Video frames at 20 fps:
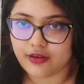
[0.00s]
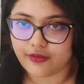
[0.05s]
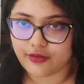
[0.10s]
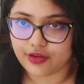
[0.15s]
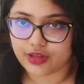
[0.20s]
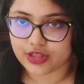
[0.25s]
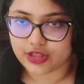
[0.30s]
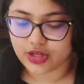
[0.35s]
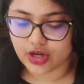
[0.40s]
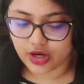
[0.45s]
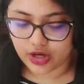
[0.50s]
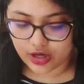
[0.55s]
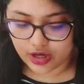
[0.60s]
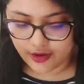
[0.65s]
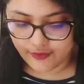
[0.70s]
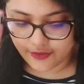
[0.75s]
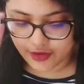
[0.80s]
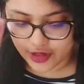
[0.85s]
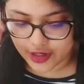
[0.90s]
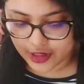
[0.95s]
for the dark
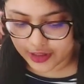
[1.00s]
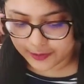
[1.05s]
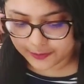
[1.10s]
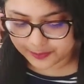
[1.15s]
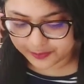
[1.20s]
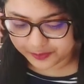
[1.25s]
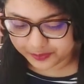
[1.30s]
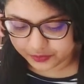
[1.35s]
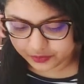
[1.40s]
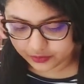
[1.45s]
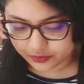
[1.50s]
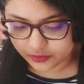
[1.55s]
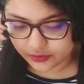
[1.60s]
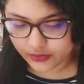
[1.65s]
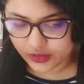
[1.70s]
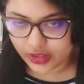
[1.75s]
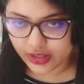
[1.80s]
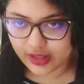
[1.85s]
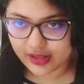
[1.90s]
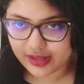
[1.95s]
cover
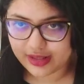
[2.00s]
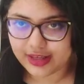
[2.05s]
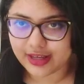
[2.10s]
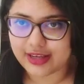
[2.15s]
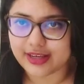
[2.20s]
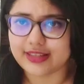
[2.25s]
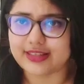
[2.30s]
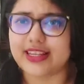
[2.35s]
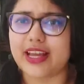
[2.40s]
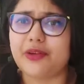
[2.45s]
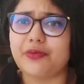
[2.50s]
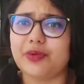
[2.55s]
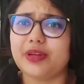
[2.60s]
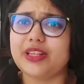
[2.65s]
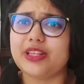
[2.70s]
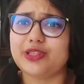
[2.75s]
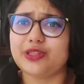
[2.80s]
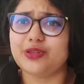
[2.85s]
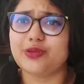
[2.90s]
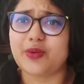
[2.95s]
because I
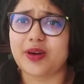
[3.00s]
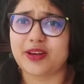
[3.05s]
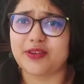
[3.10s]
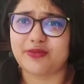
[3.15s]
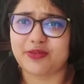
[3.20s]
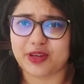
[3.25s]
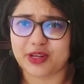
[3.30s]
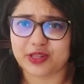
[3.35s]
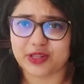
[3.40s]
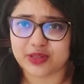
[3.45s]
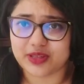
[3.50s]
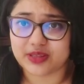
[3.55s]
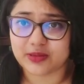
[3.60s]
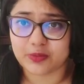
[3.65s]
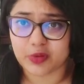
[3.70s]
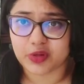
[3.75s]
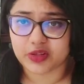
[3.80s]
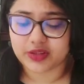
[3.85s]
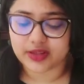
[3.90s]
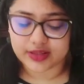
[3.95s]
really do want to finish this
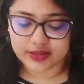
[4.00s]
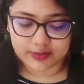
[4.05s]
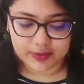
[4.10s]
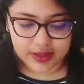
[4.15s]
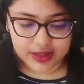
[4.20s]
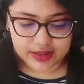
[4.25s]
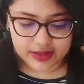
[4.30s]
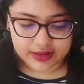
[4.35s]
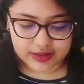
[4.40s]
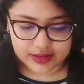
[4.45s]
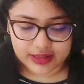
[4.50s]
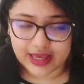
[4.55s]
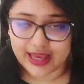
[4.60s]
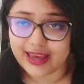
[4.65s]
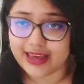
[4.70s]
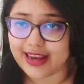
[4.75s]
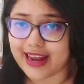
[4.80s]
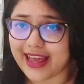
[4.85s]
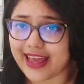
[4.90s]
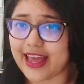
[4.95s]
book this month
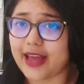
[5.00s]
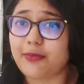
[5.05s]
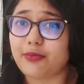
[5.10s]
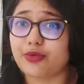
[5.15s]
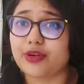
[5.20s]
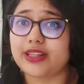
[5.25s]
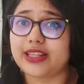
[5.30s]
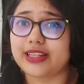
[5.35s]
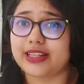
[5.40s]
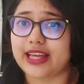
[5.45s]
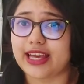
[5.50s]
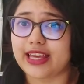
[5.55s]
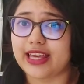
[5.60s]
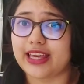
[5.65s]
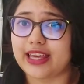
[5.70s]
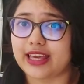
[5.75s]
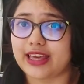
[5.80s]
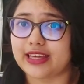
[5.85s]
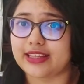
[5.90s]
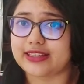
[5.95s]
and I am really
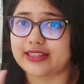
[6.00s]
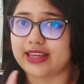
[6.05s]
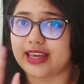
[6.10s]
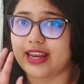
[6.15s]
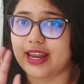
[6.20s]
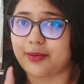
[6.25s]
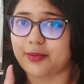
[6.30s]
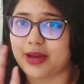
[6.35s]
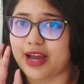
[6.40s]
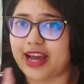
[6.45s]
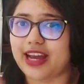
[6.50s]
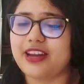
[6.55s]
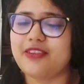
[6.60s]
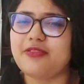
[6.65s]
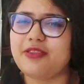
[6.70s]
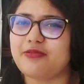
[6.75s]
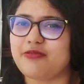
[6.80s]
liking it and I'm kind of